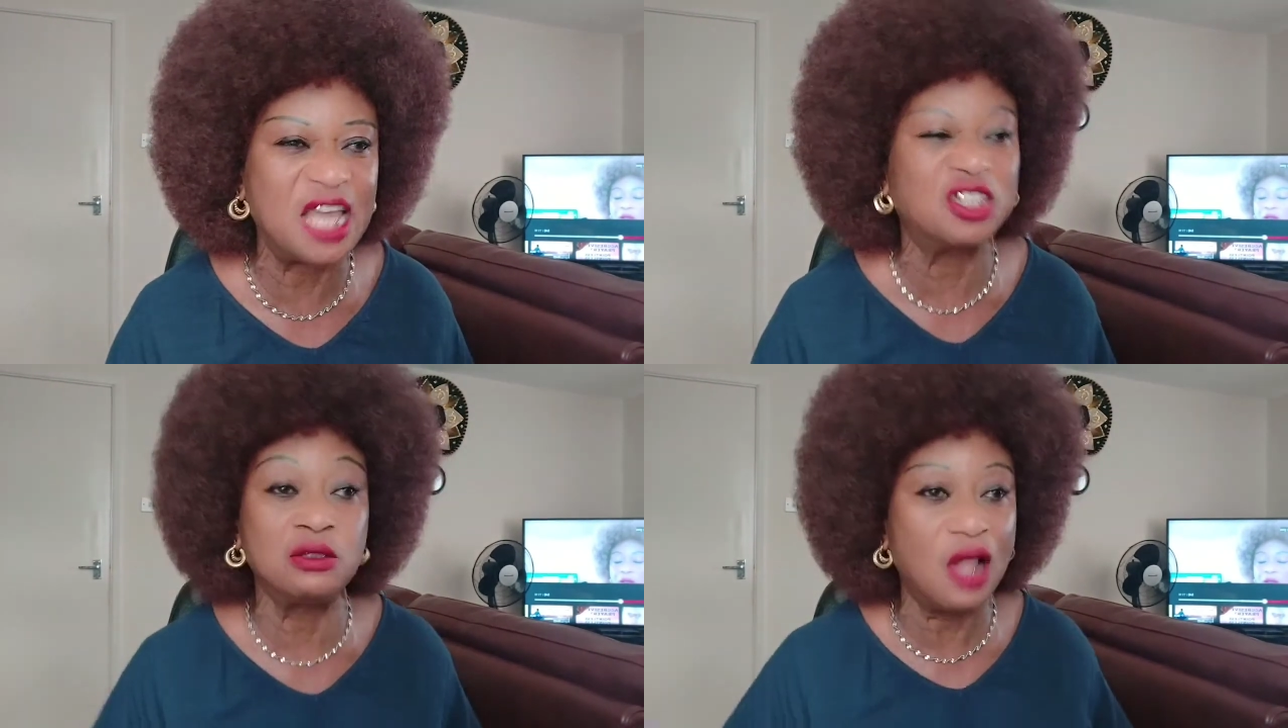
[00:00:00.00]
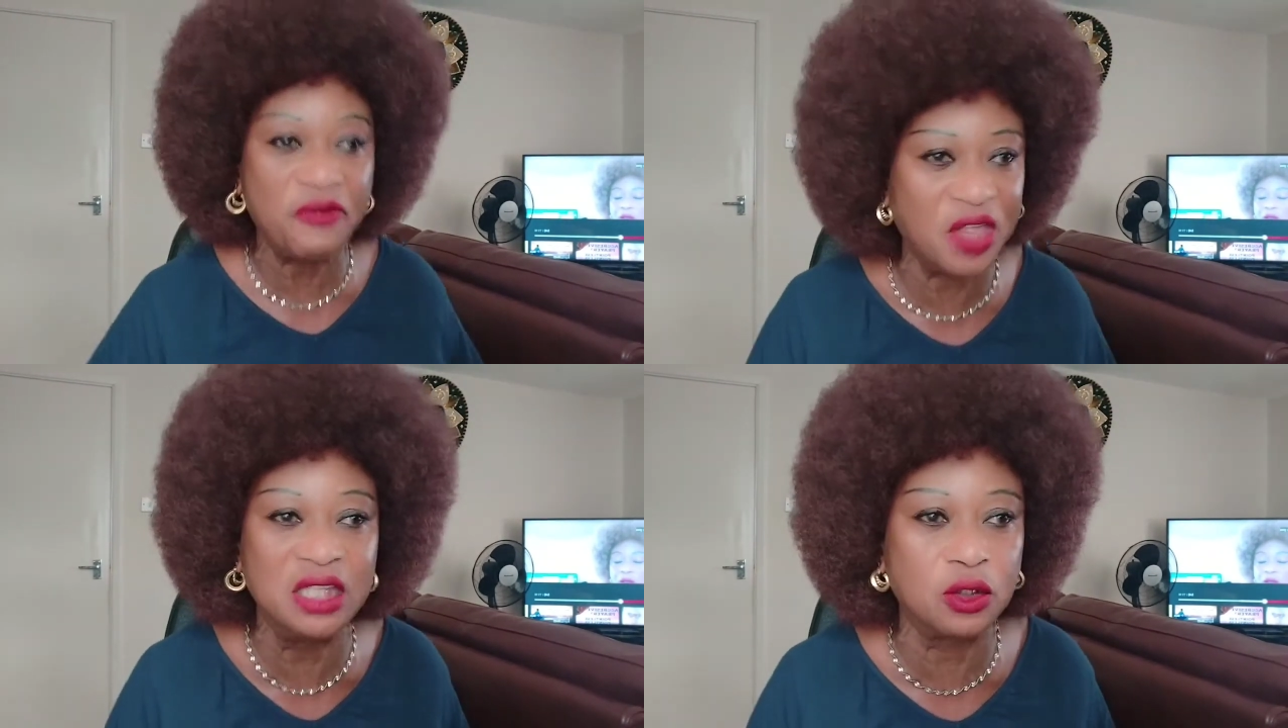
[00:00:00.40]
He's
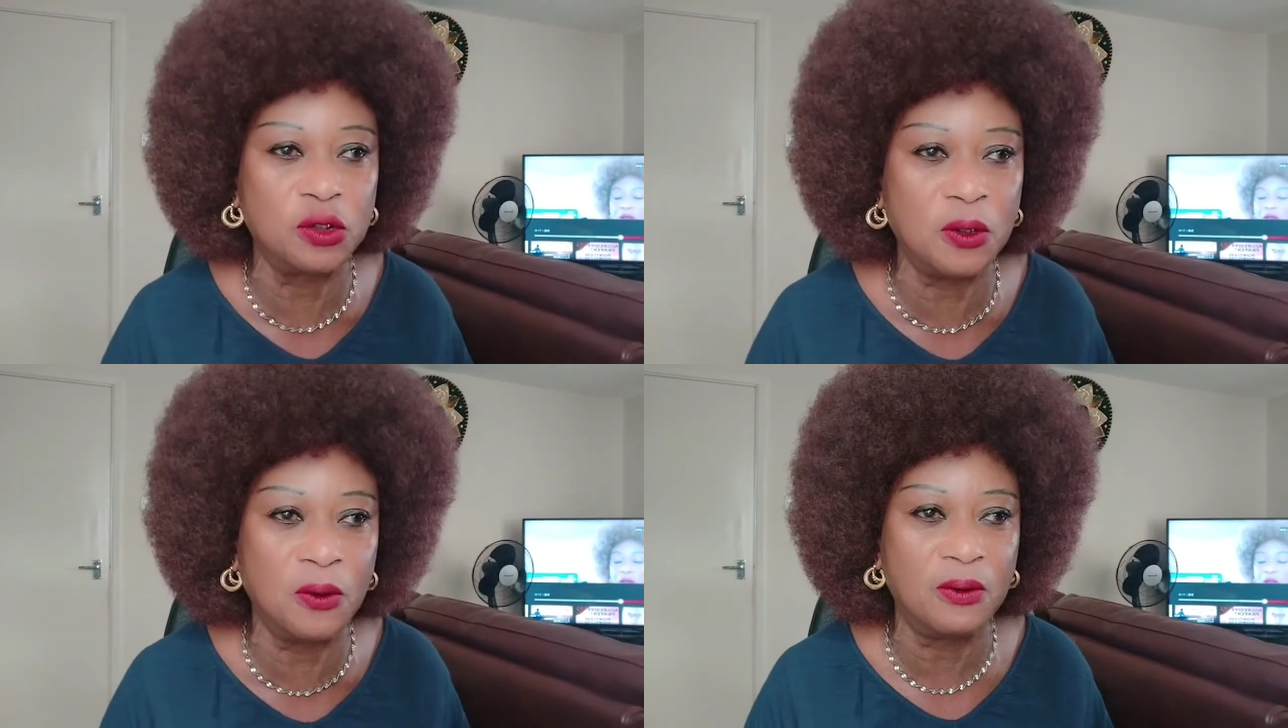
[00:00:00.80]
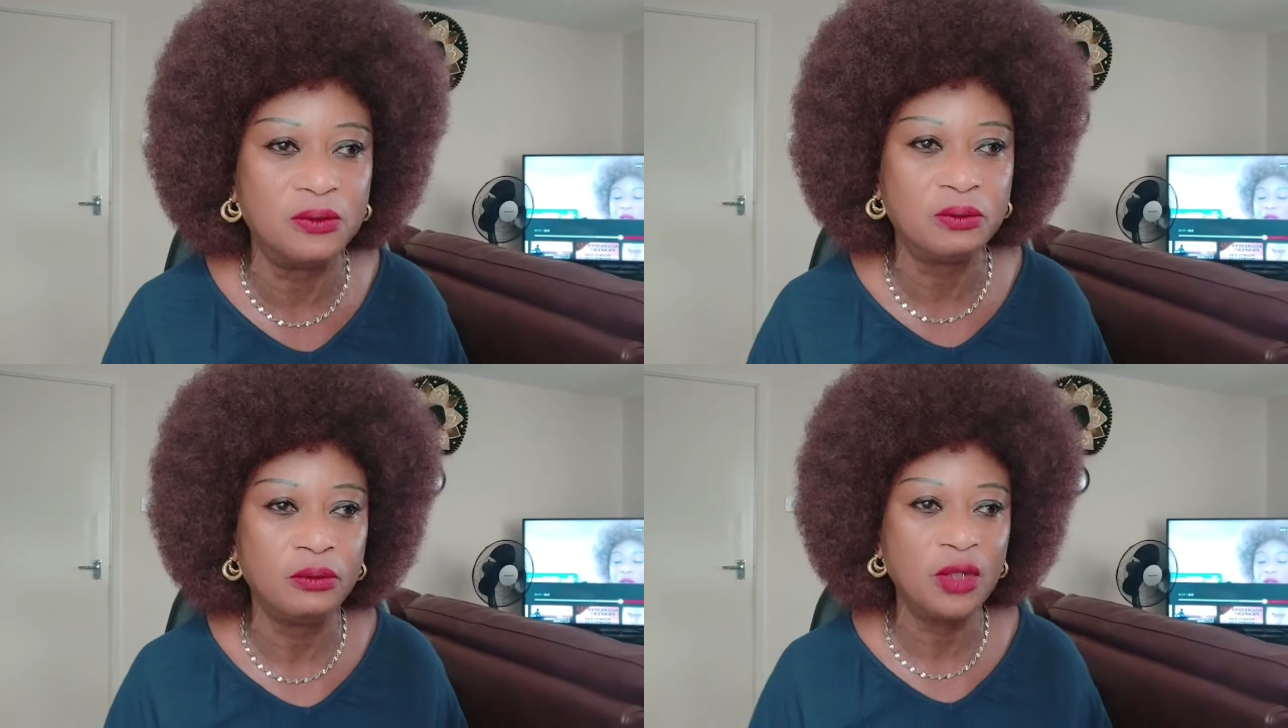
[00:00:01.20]
nothing to you.
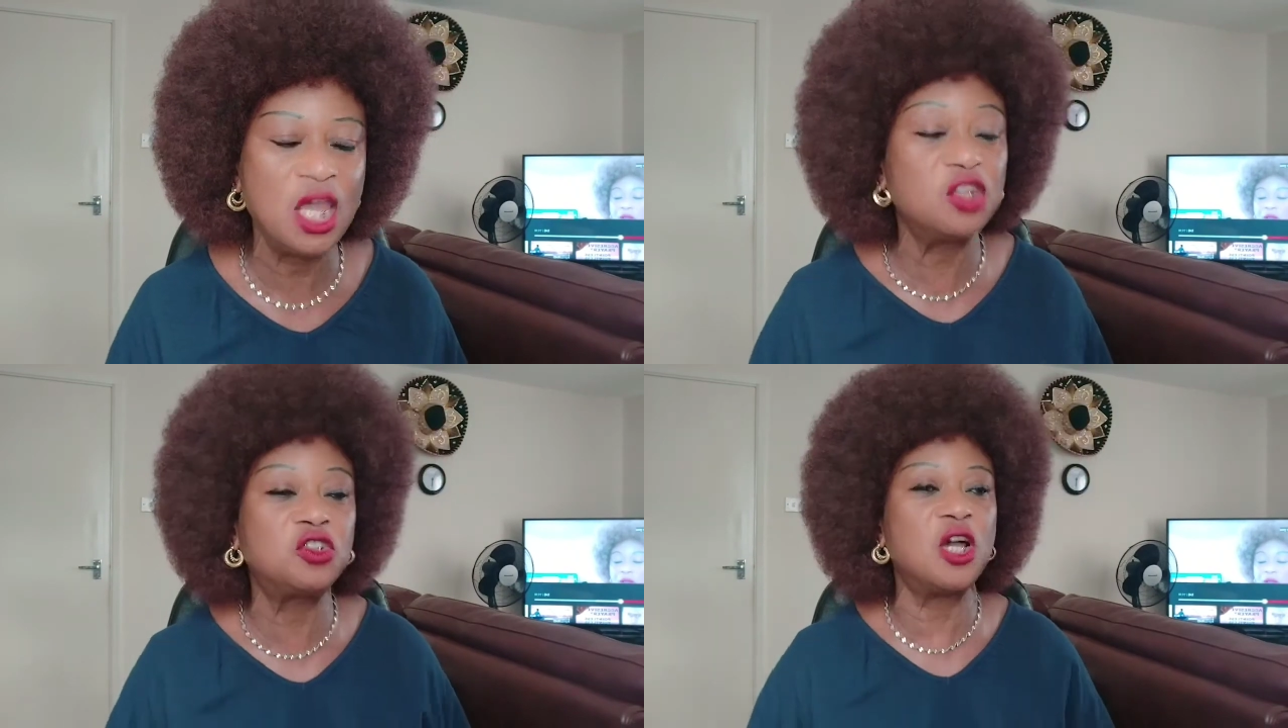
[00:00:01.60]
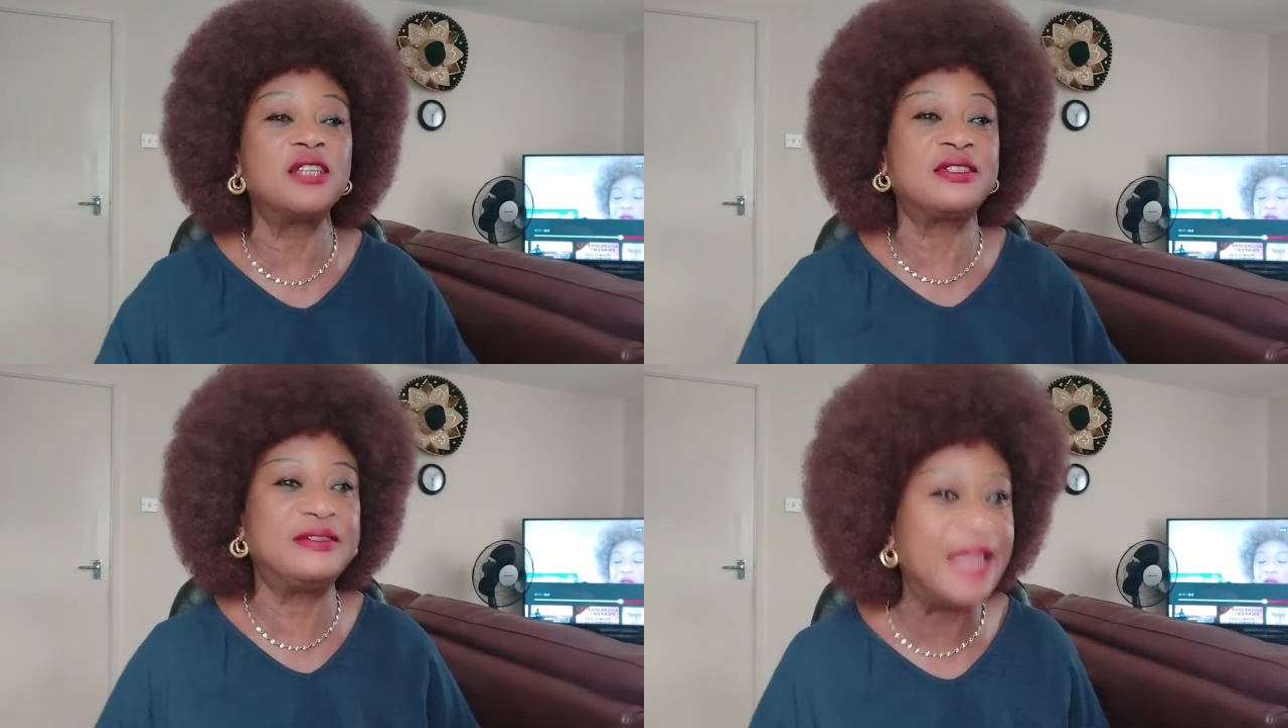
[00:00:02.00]
He's
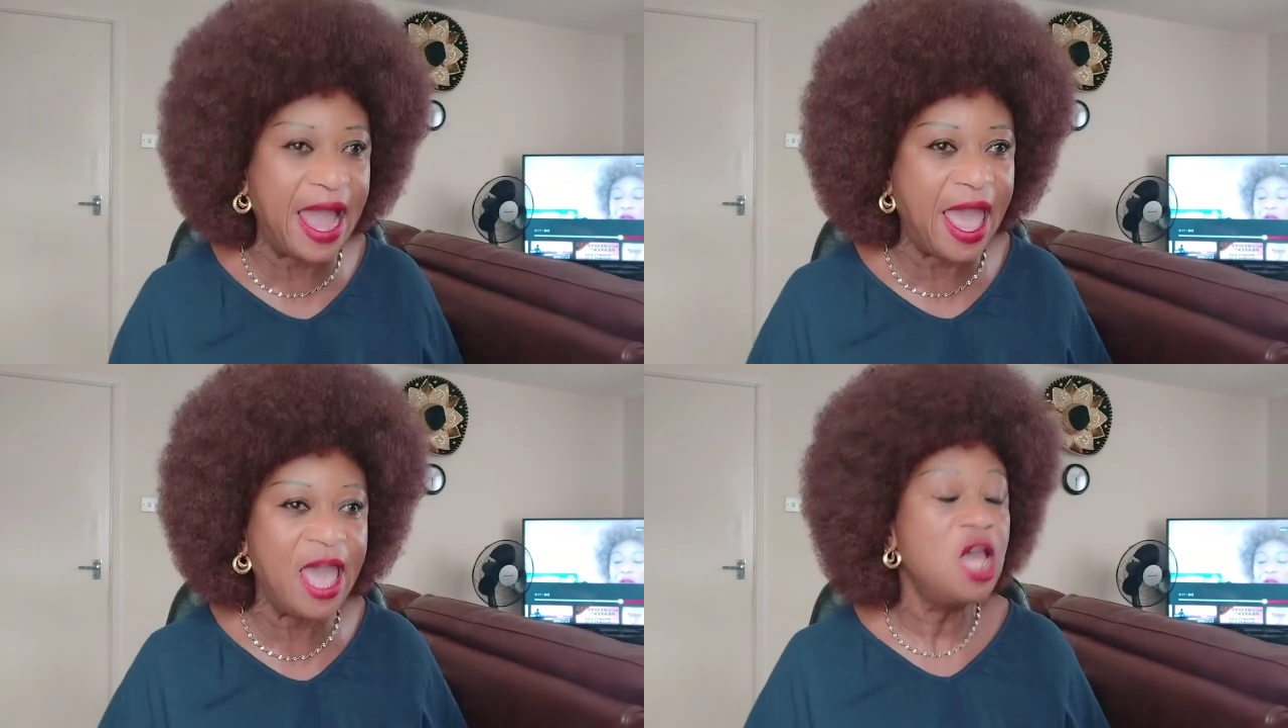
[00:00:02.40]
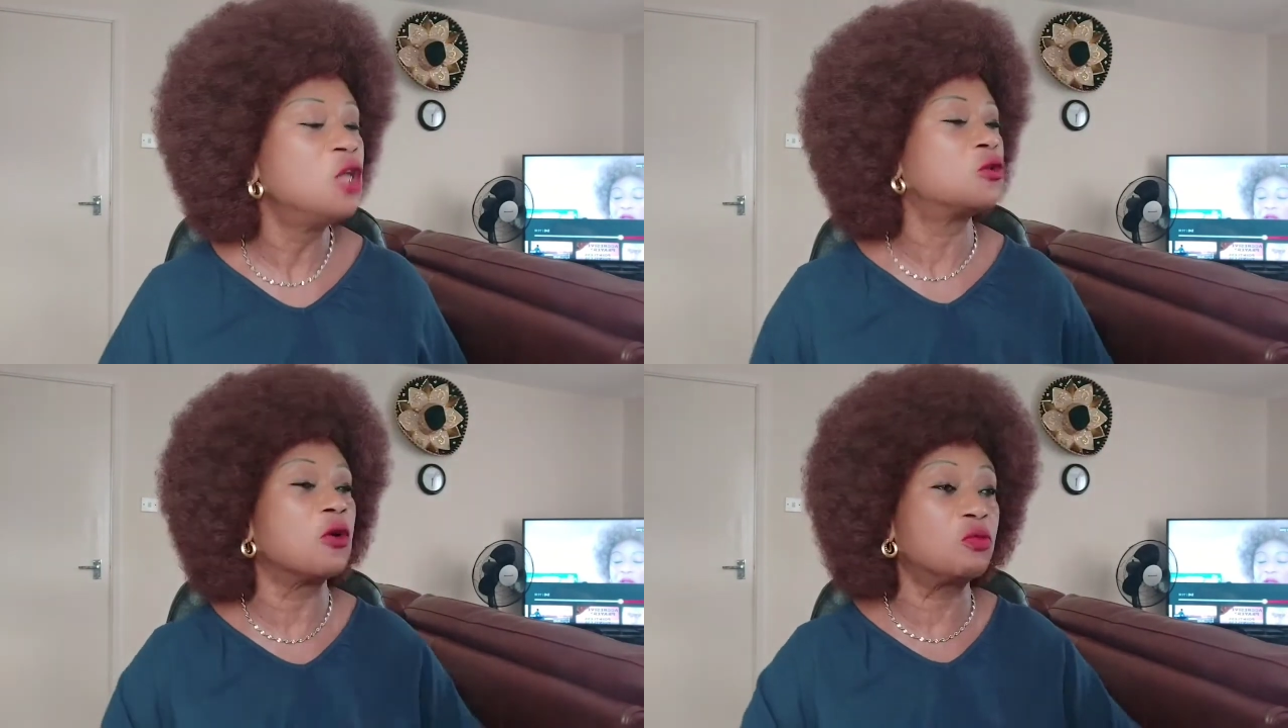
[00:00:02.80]
just there
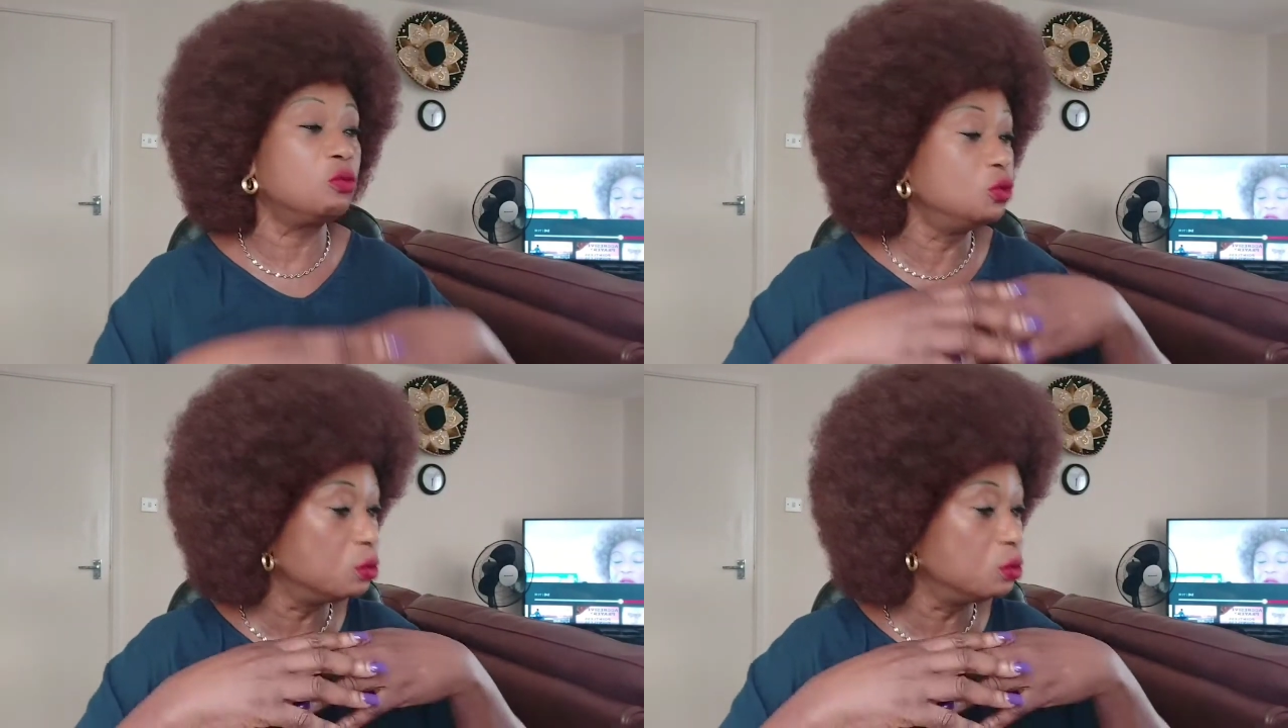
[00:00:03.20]
to